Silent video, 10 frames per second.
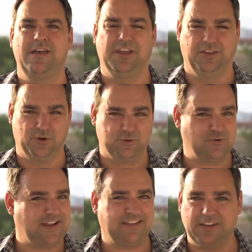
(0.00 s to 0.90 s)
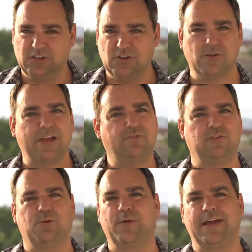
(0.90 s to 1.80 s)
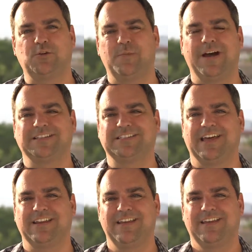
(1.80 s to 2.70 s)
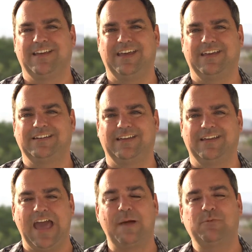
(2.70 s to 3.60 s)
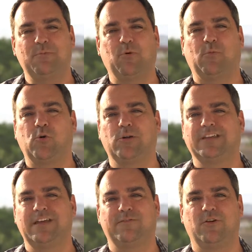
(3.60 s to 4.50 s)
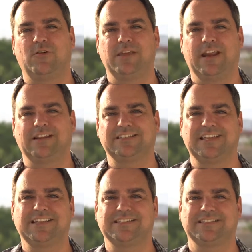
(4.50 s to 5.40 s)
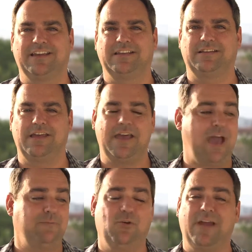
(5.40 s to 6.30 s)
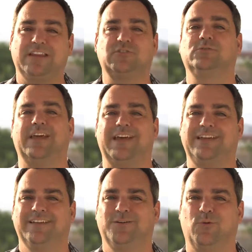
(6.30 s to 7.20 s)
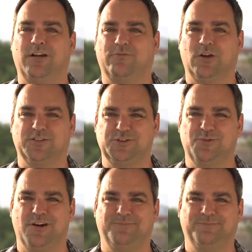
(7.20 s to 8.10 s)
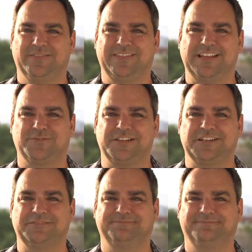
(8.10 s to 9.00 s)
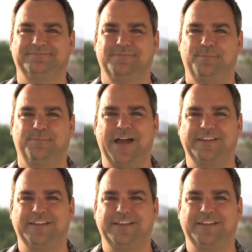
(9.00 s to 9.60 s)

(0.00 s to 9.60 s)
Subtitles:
you're attracting into your life with your brand new mindset. And happy Memorial Day if you're in the United States, and happy Gratitude Day wherever else you are. Thanks for listening. Bye.